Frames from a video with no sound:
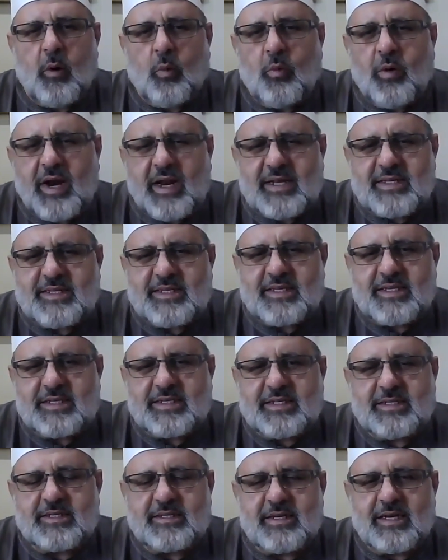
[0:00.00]
What is
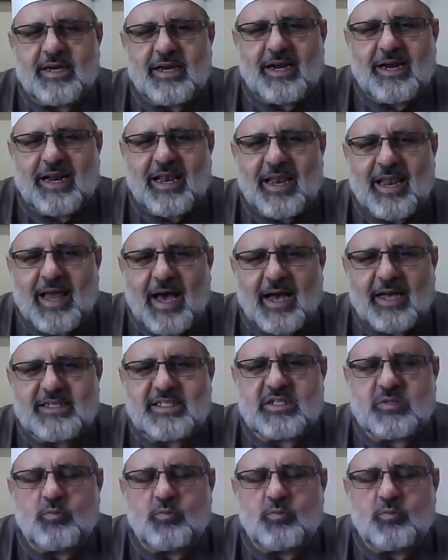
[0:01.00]
this glass,